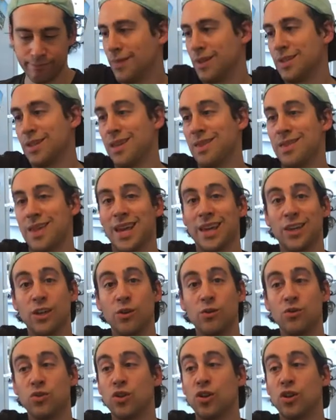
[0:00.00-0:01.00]
Say thank
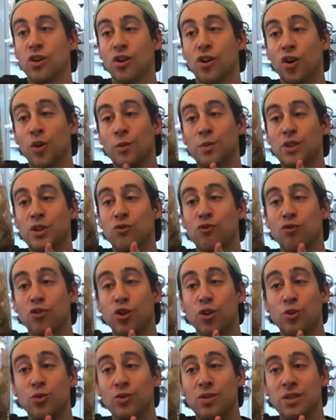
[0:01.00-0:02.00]
you to your herbs and
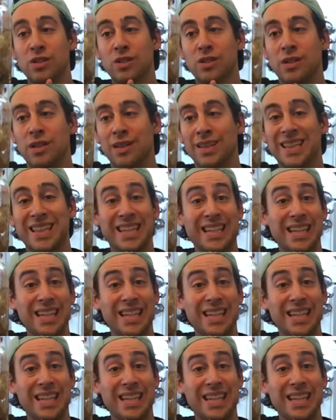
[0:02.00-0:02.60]
roots and